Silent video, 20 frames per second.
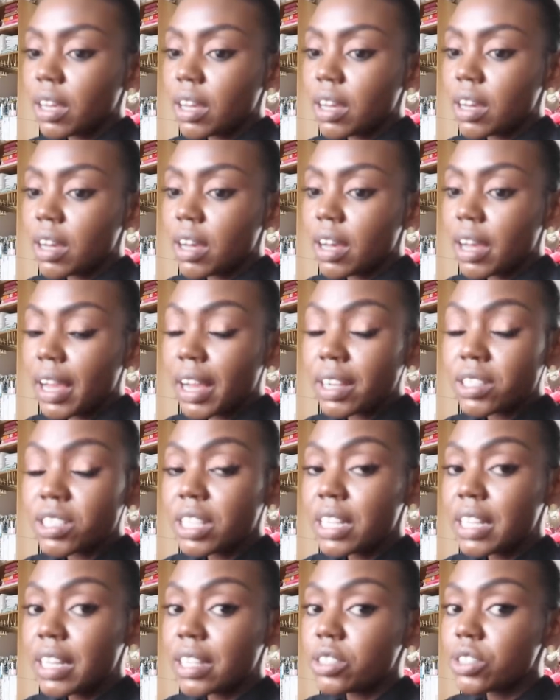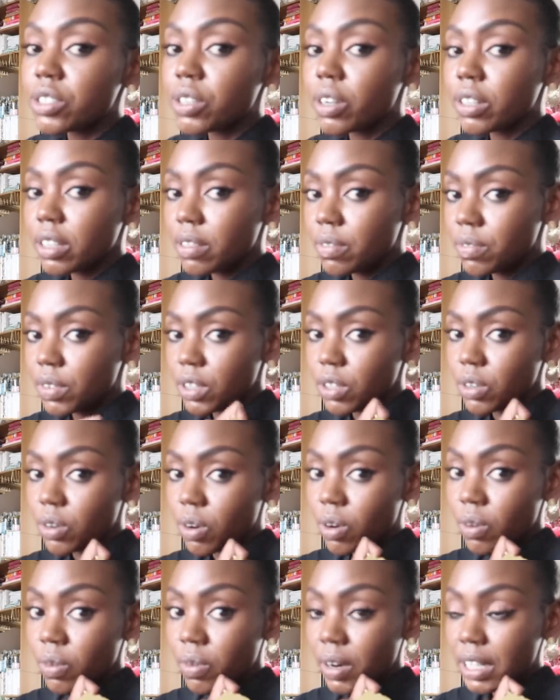Uh, I actually had shot the
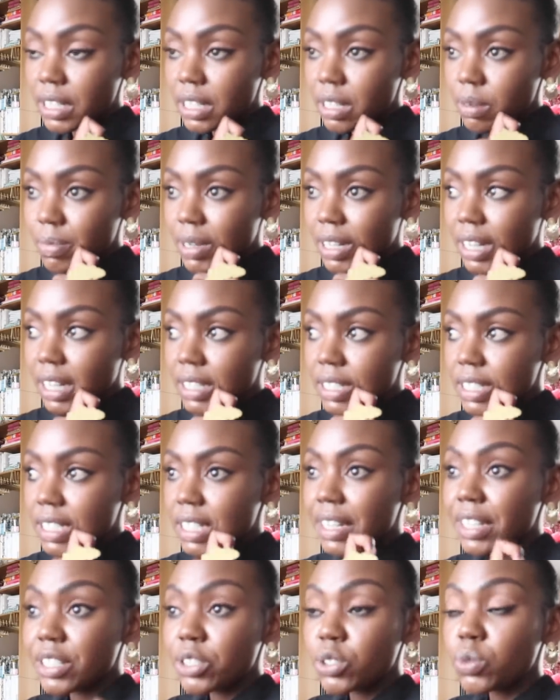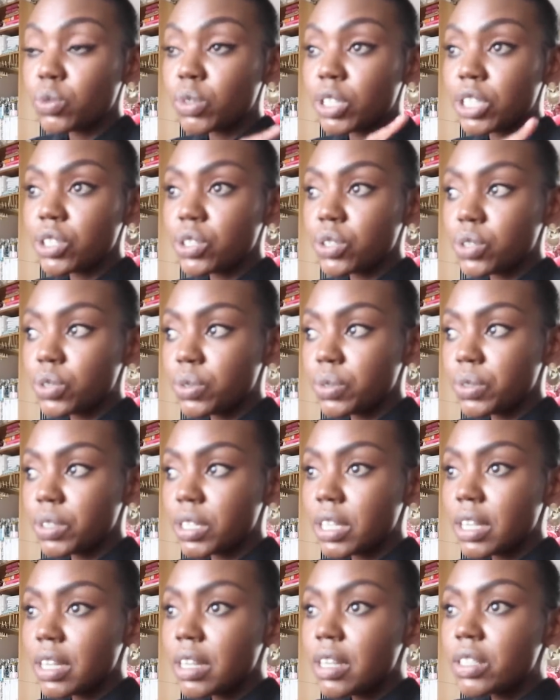video already but I decided to reshoot